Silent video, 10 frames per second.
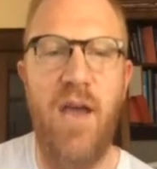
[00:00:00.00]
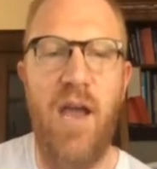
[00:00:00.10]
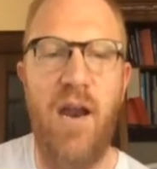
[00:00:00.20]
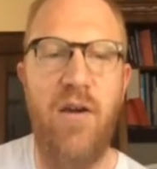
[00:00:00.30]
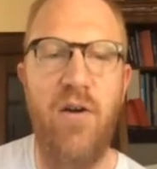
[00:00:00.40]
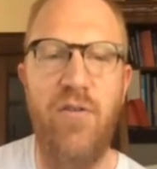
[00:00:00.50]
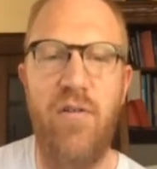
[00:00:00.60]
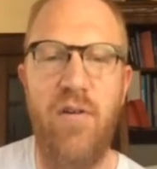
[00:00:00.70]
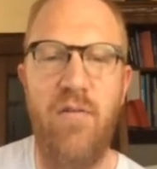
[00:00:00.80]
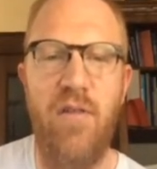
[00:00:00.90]
and it
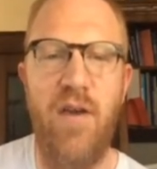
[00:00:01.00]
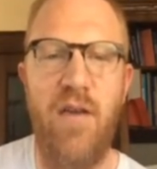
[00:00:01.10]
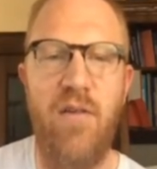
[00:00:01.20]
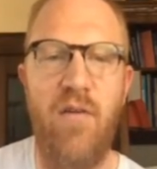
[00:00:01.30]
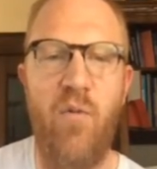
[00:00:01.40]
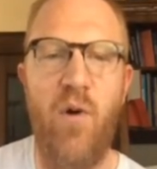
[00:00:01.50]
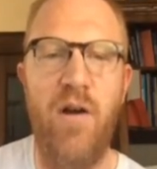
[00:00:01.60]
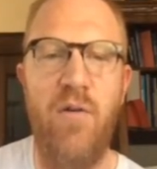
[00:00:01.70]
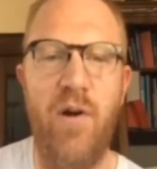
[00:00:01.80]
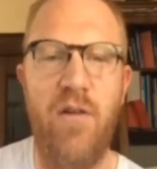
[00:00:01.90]
coaches you. It says, where do
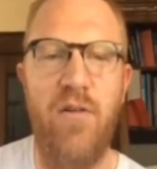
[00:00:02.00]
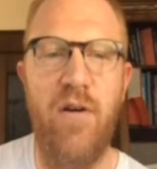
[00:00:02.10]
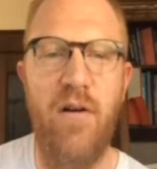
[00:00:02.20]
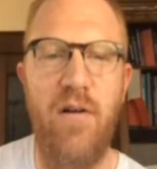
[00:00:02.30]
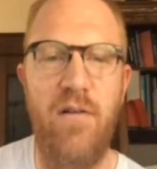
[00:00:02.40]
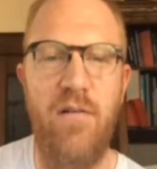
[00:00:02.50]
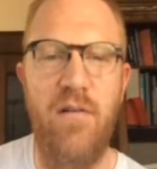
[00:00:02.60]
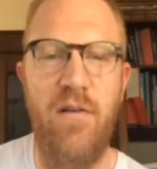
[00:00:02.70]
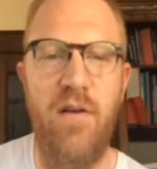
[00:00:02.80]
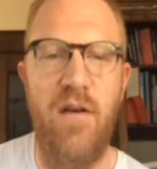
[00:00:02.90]
you want to start?
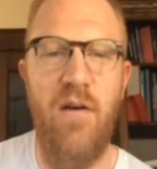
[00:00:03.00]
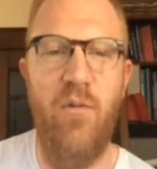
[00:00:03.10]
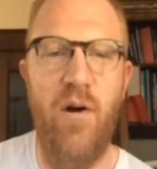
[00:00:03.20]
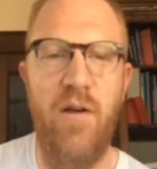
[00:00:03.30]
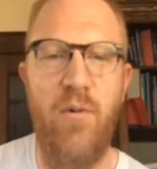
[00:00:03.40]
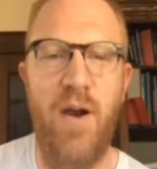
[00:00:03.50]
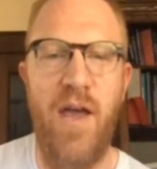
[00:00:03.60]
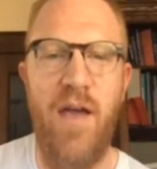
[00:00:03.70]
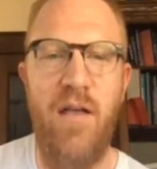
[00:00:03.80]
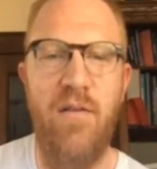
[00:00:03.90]
Where do you want to
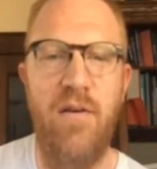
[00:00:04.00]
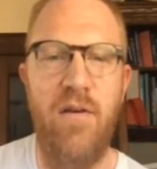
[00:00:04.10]
end?